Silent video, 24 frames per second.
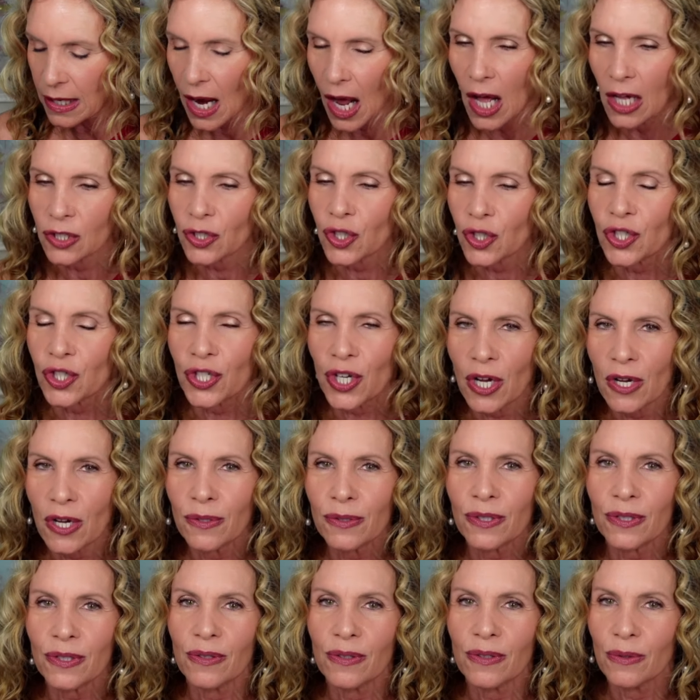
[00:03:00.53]
I'll show
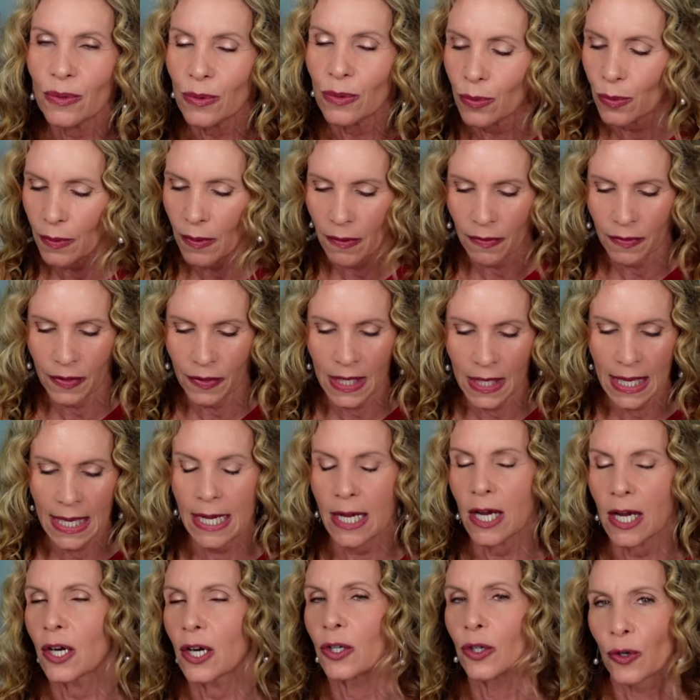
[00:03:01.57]
you the
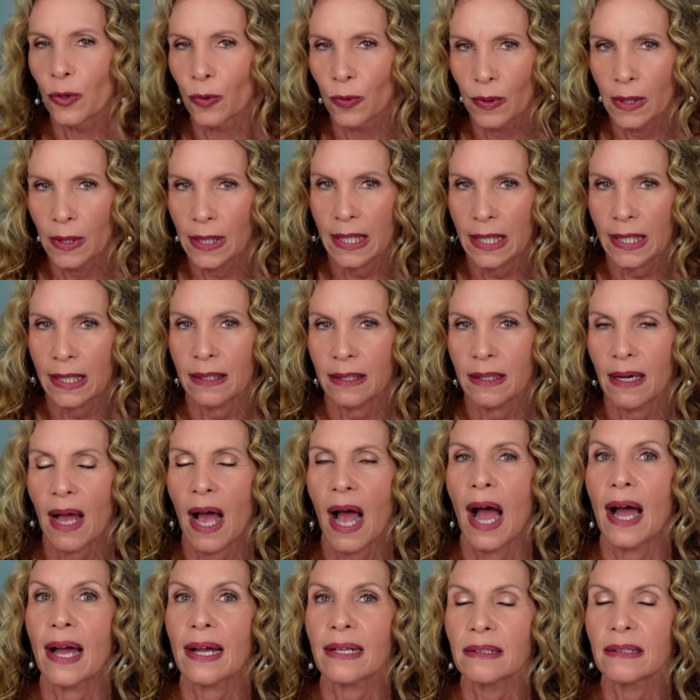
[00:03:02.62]
green.
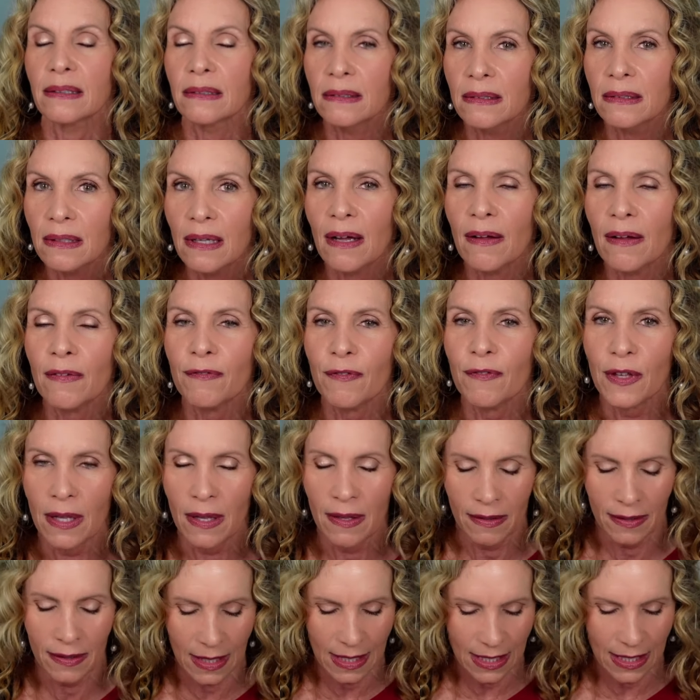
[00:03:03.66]
I love
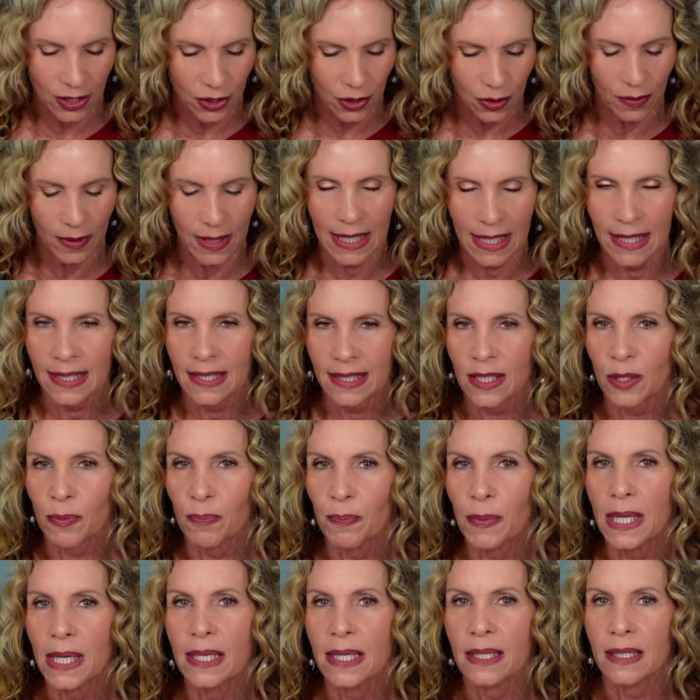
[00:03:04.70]
these greens
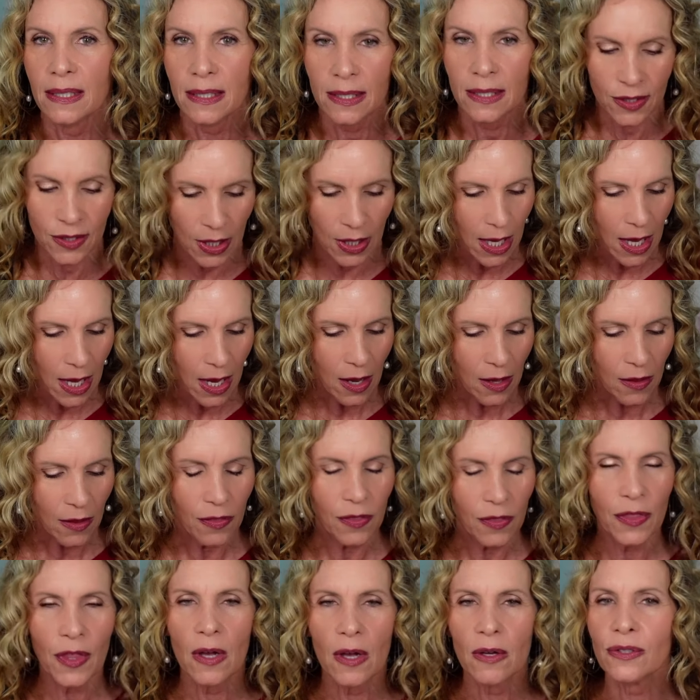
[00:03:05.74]
because
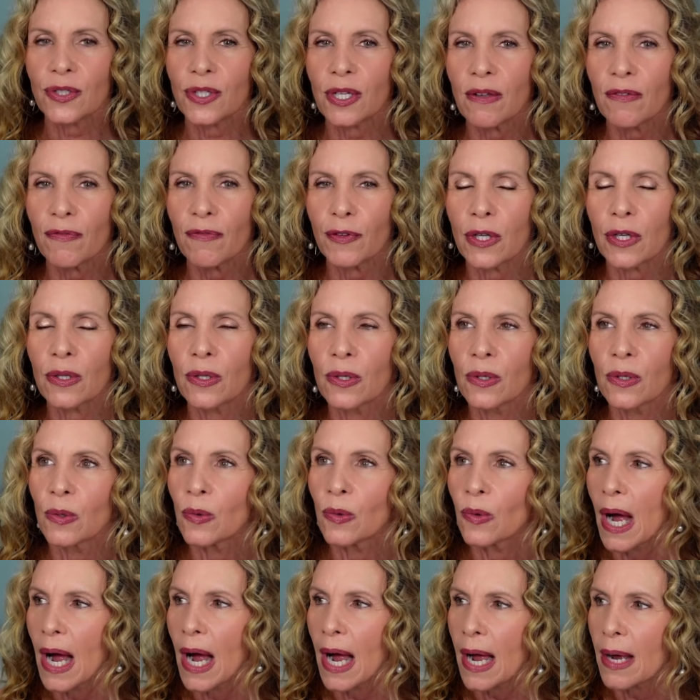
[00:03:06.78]
those of
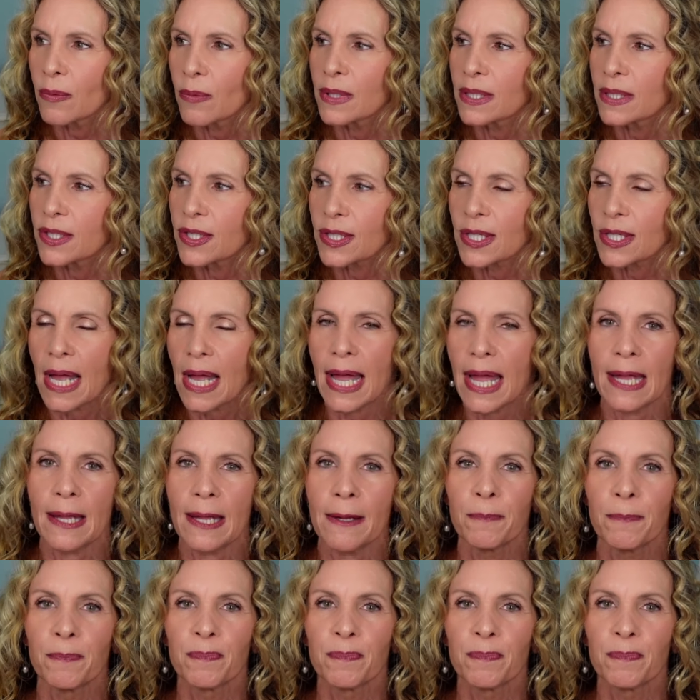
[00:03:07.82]
you, I would say,